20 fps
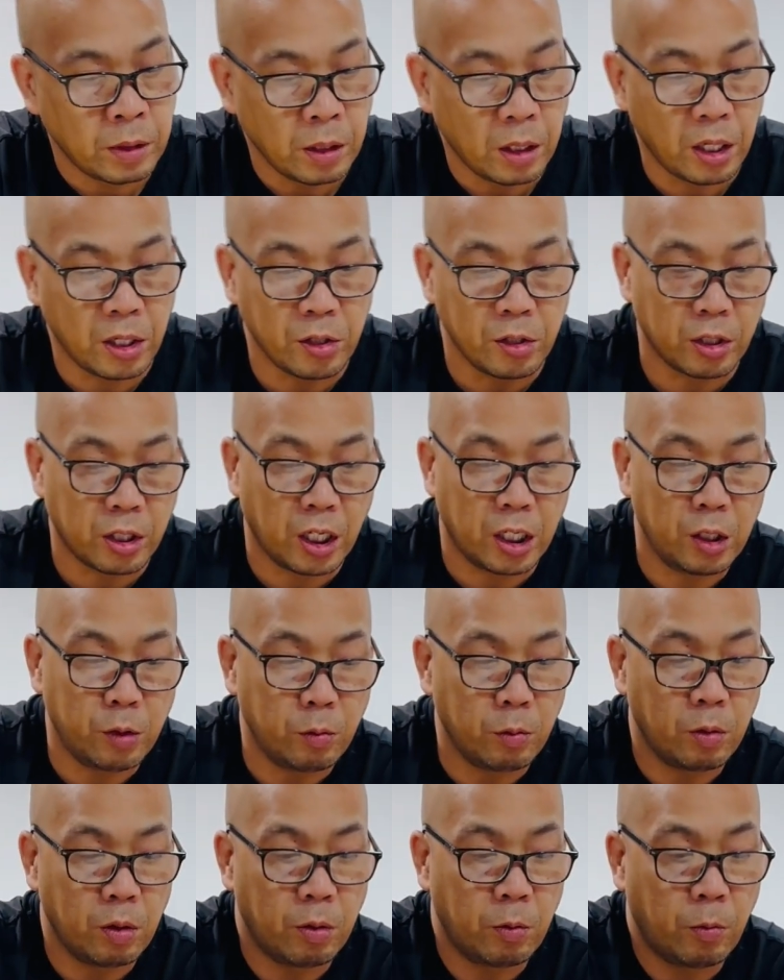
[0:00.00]
And you're gonna
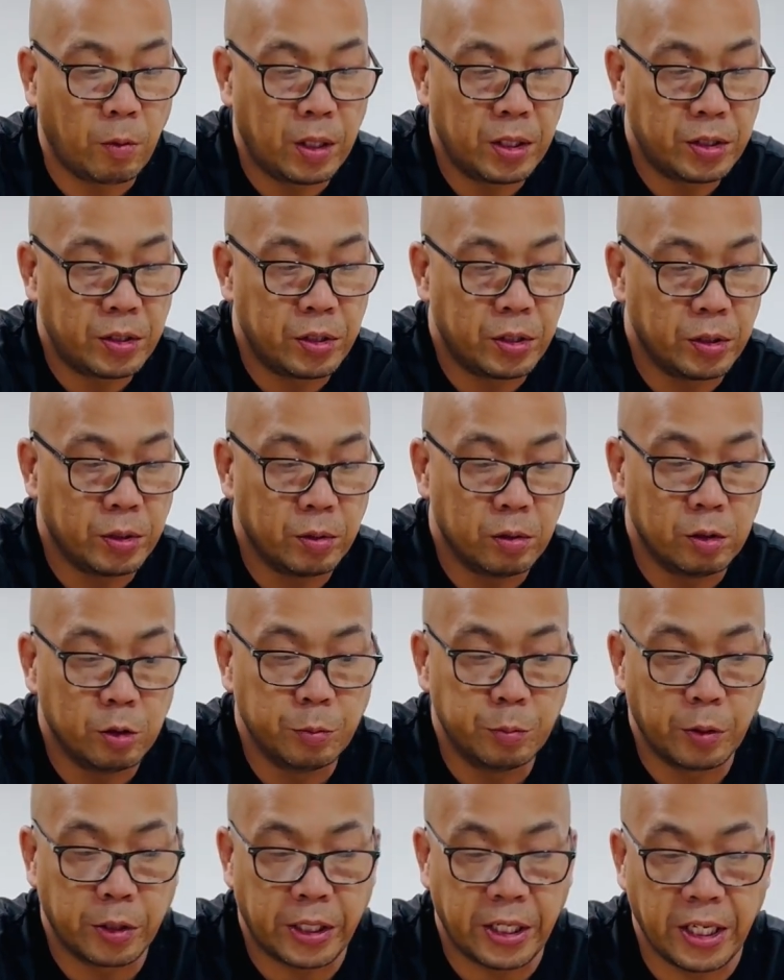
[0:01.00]
want to
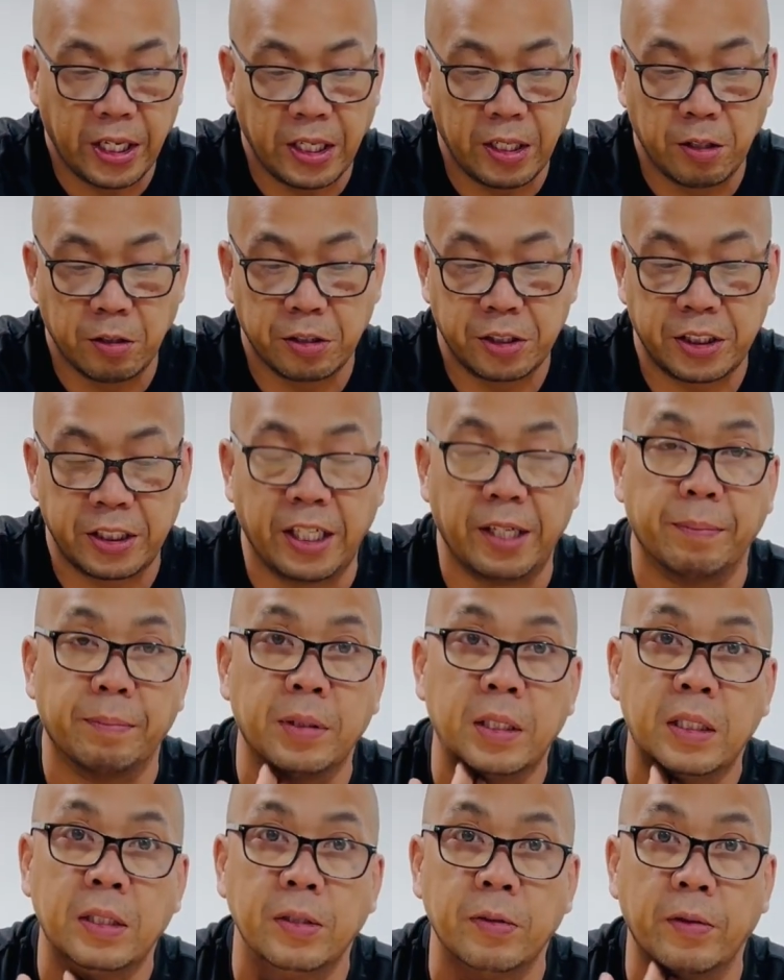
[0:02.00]
lubricate your stem,
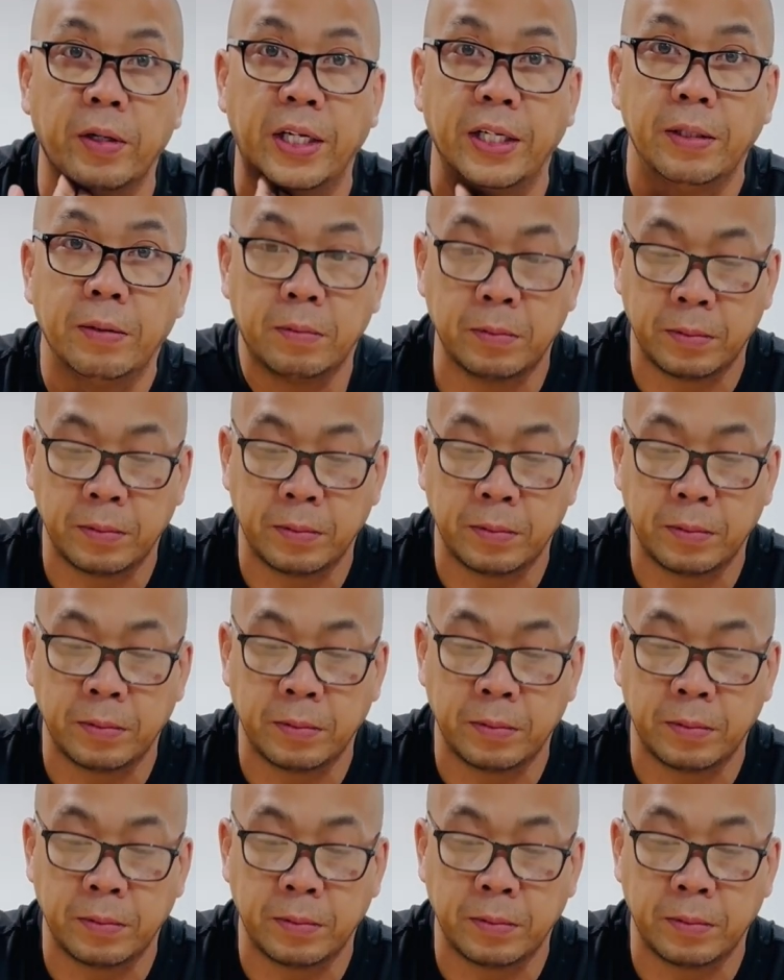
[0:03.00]
right?